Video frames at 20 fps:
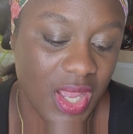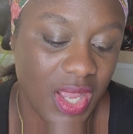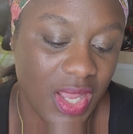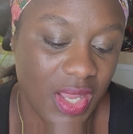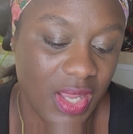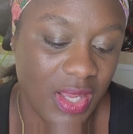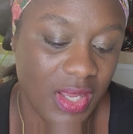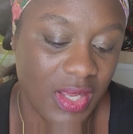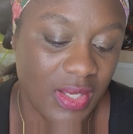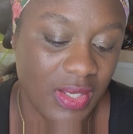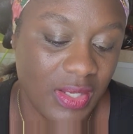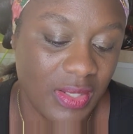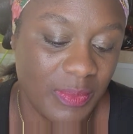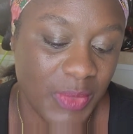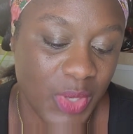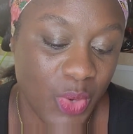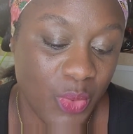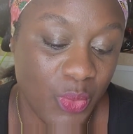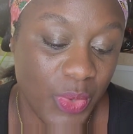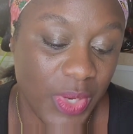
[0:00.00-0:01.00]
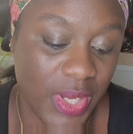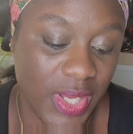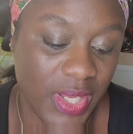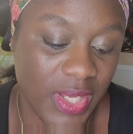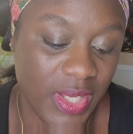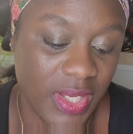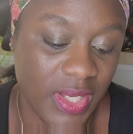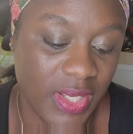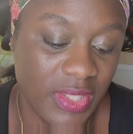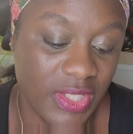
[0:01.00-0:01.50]

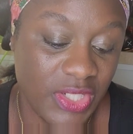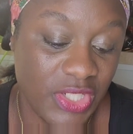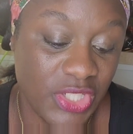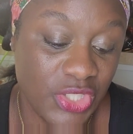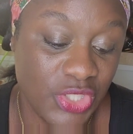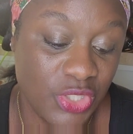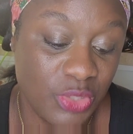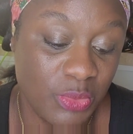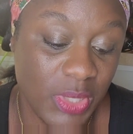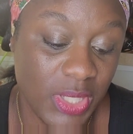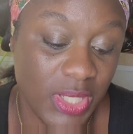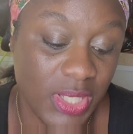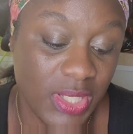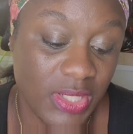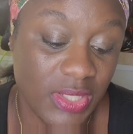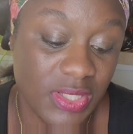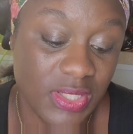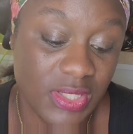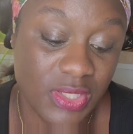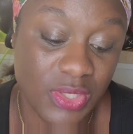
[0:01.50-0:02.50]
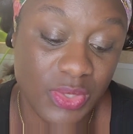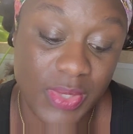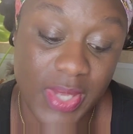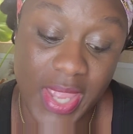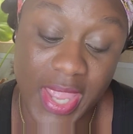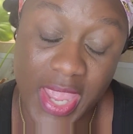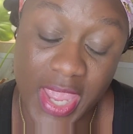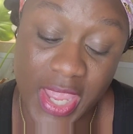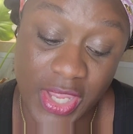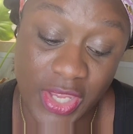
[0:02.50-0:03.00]
When the tissue begins to
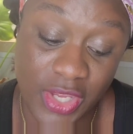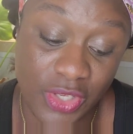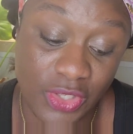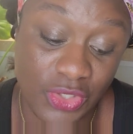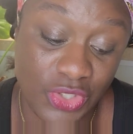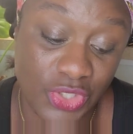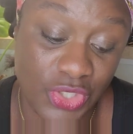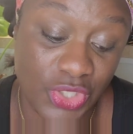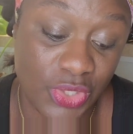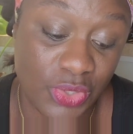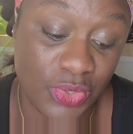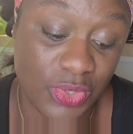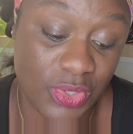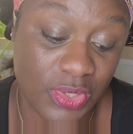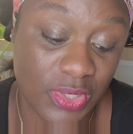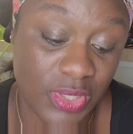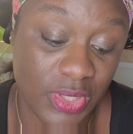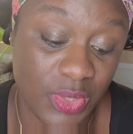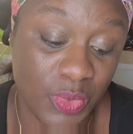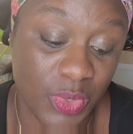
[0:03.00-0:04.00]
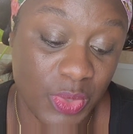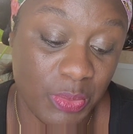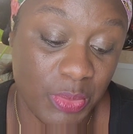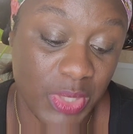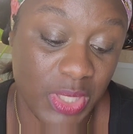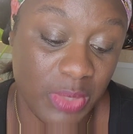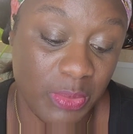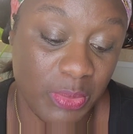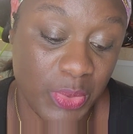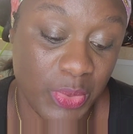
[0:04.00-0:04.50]
age, usually when
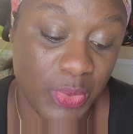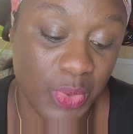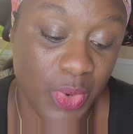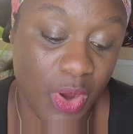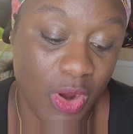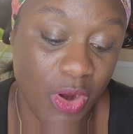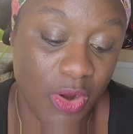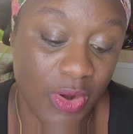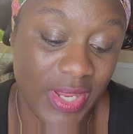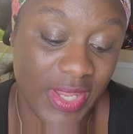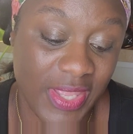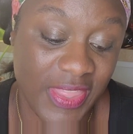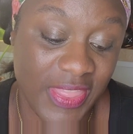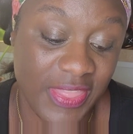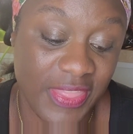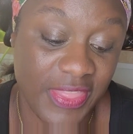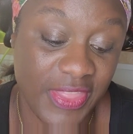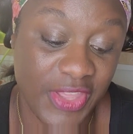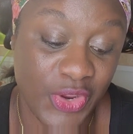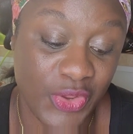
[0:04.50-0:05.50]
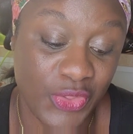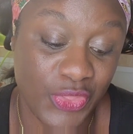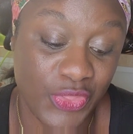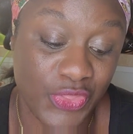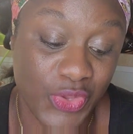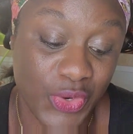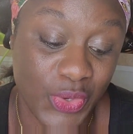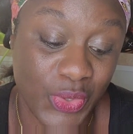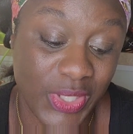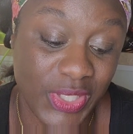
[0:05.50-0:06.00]
people are in their
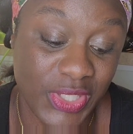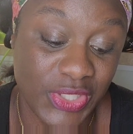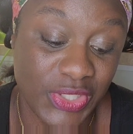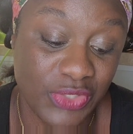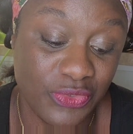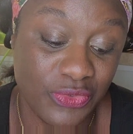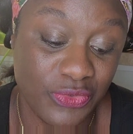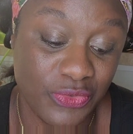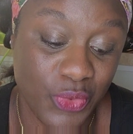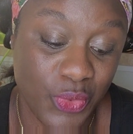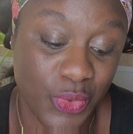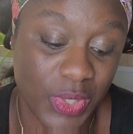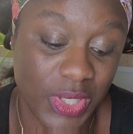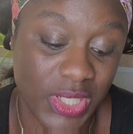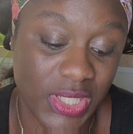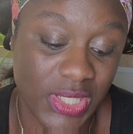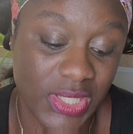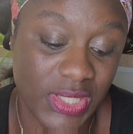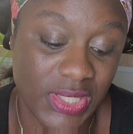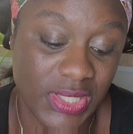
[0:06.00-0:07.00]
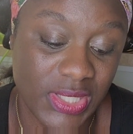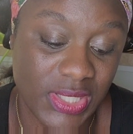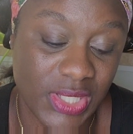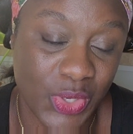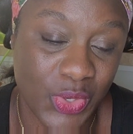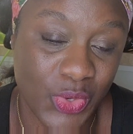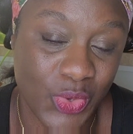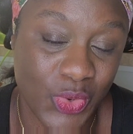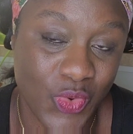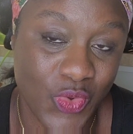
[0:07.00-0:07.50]
30s to 40s,
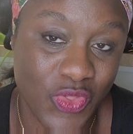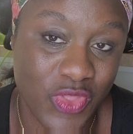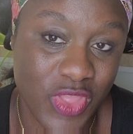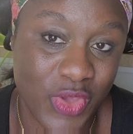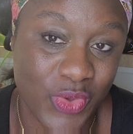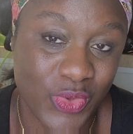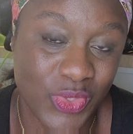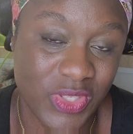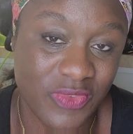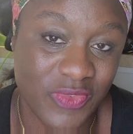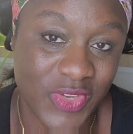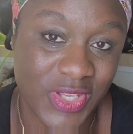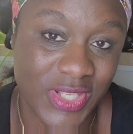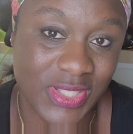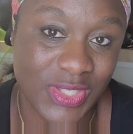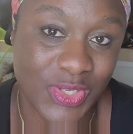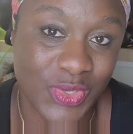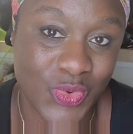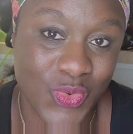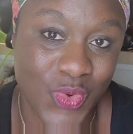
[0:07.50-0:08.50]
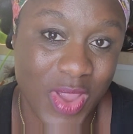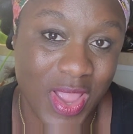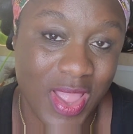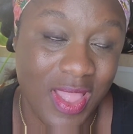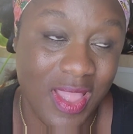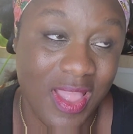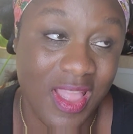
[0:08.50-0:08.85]
so those of us who